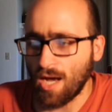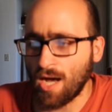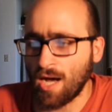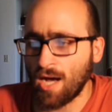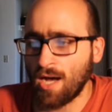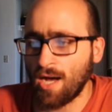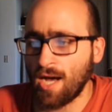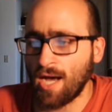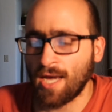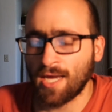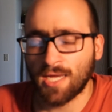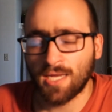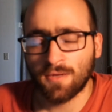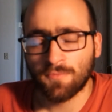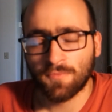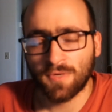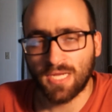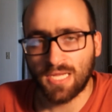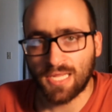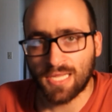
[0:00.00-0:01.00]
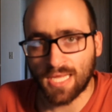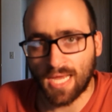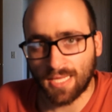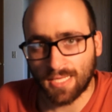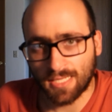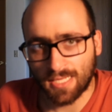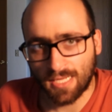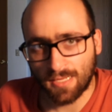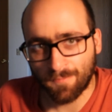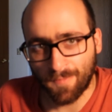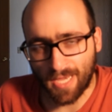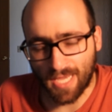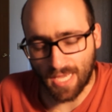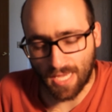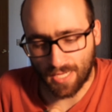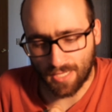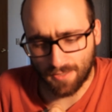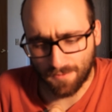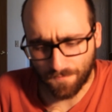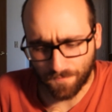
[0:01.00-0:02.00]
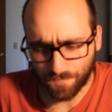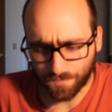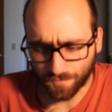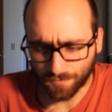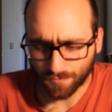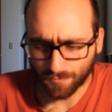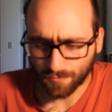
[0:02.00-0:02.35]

Uh, I read silently in my head.